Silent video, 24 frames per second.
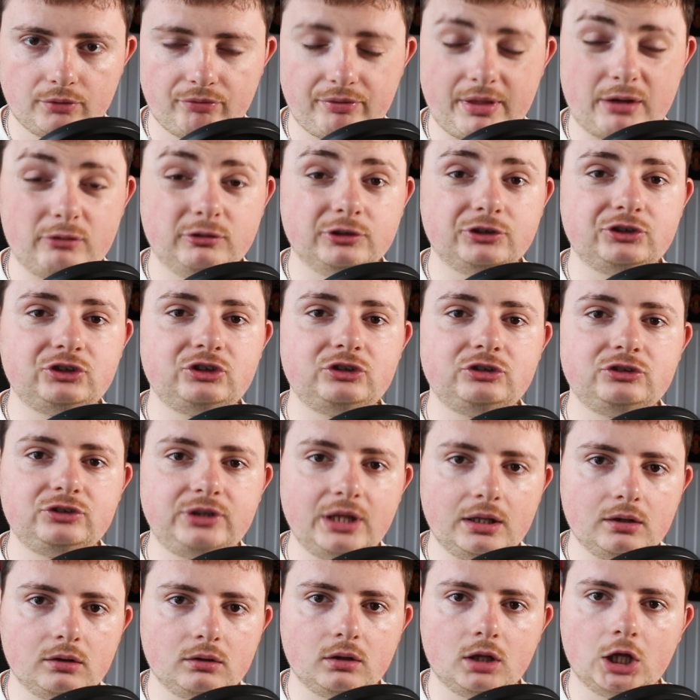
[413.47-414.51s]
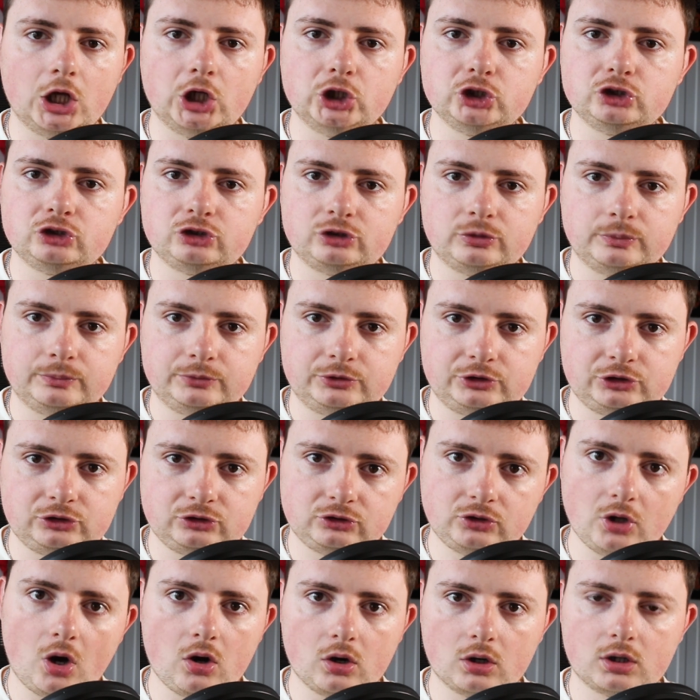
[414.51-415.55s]
there is still some
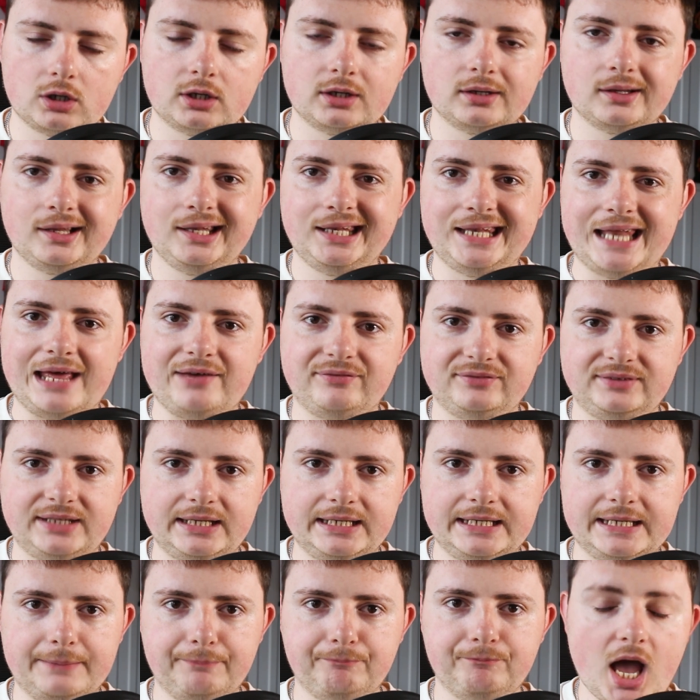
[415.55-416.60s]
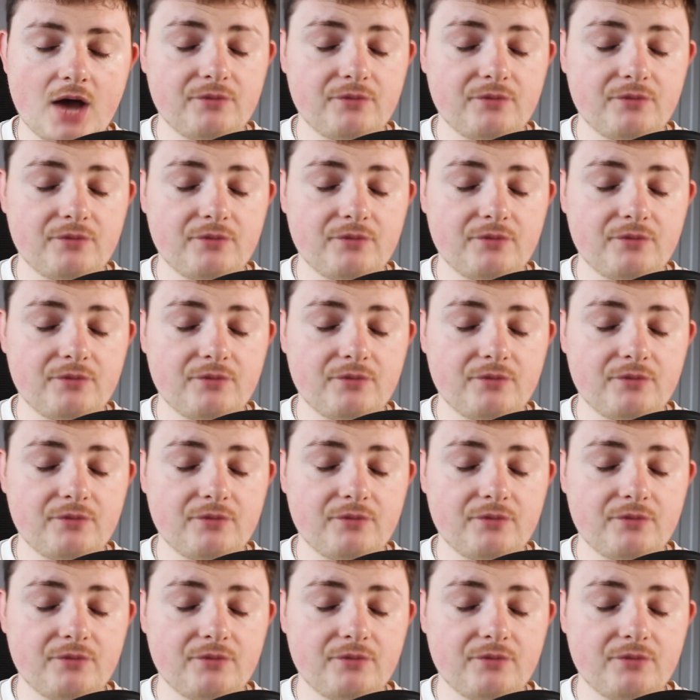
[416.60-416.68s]
stock left in him.